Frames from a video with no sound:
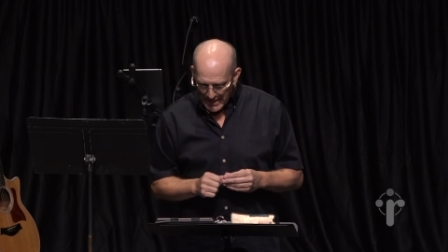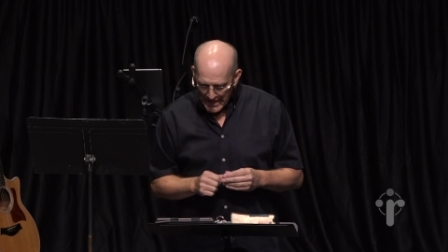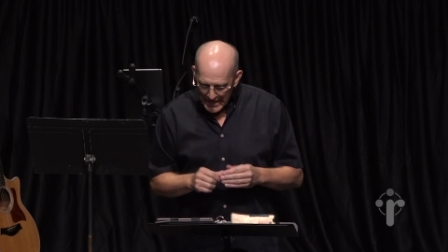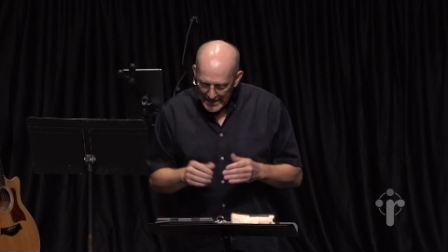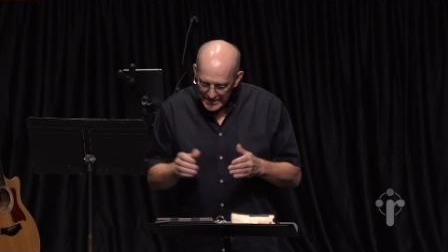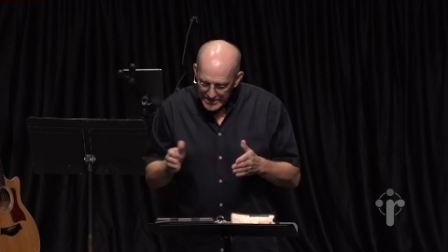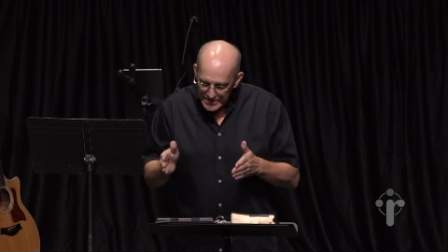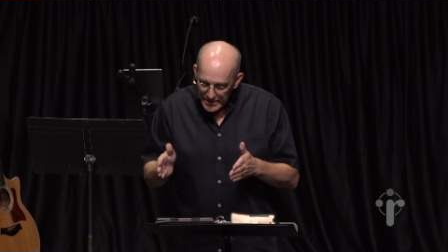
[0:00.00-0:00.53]

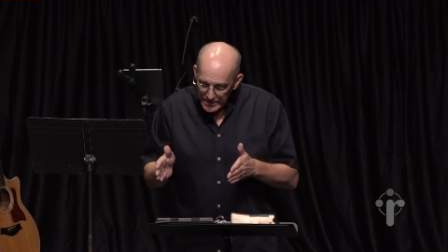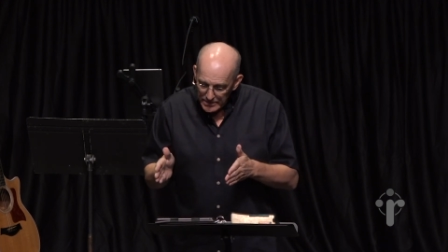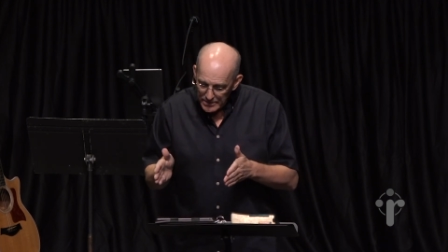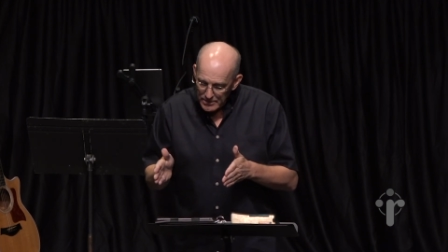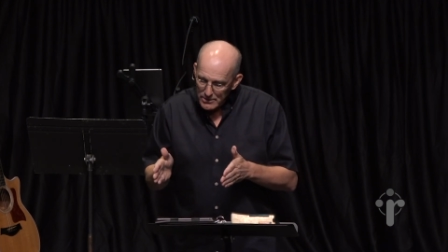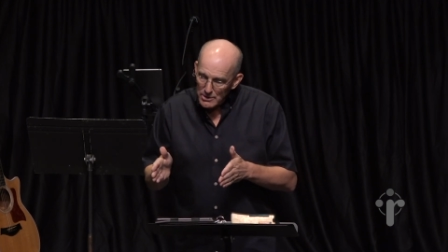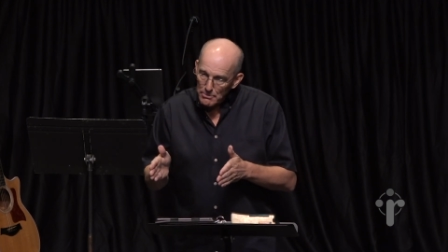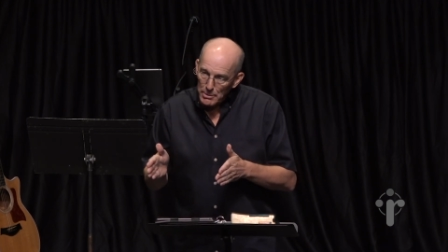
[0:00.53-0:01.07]
He
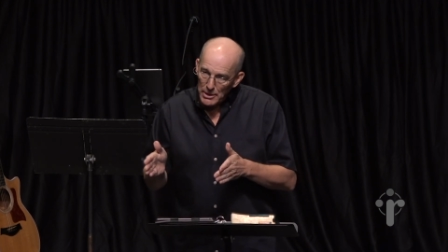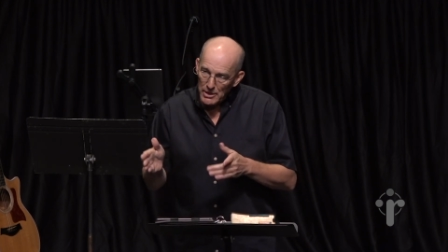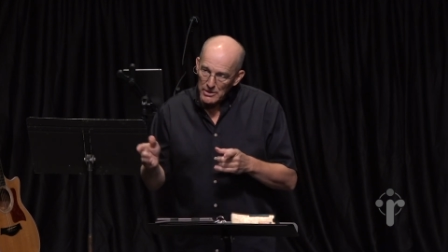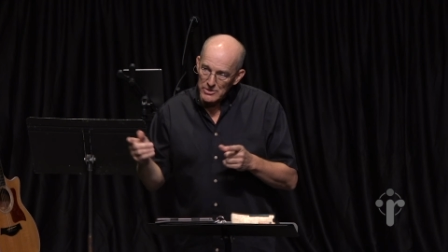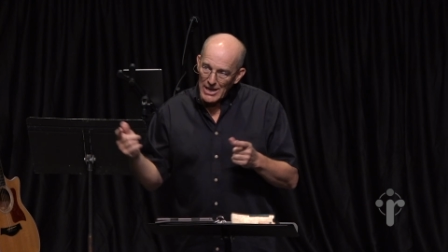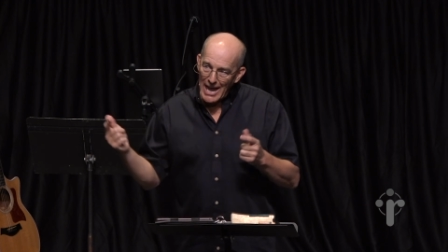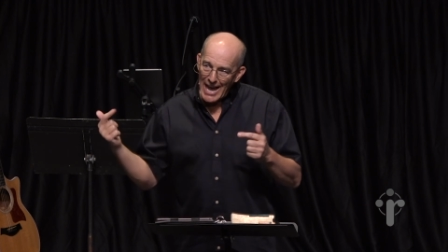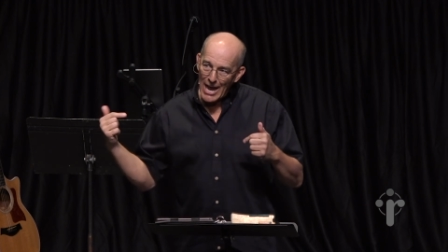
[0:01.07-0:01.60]
didn't
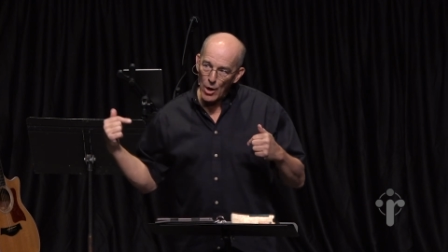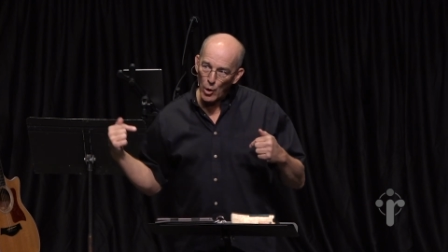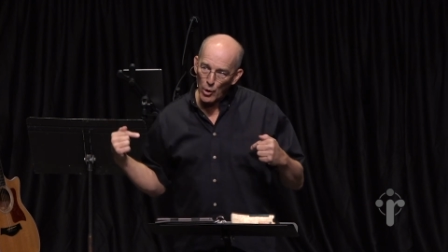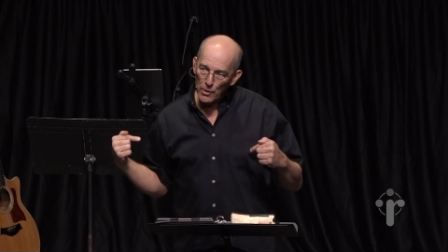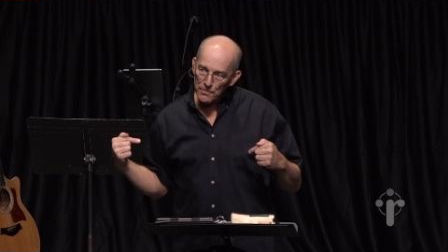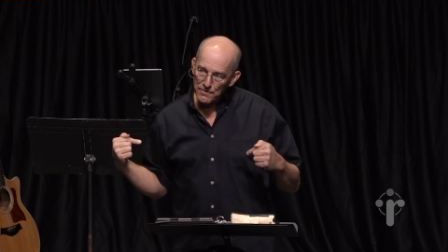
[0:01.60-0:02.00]
because our